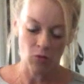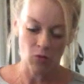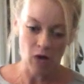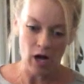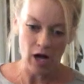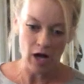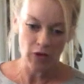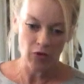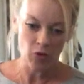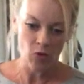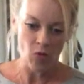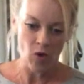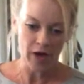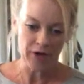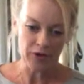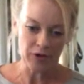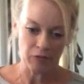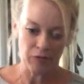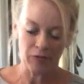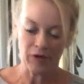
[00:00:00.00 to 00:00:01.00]
all the
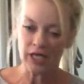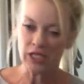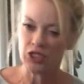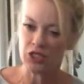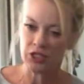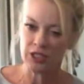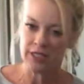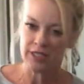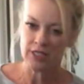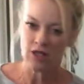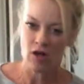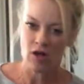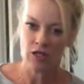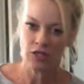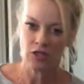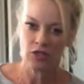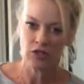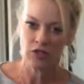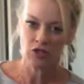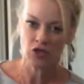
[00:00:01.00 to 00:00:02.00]
water rushes
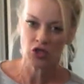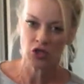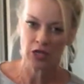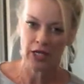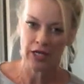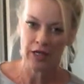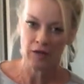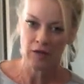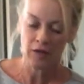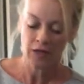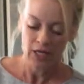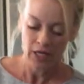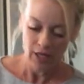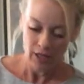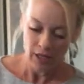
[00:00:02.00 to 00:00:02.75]
onto the trail.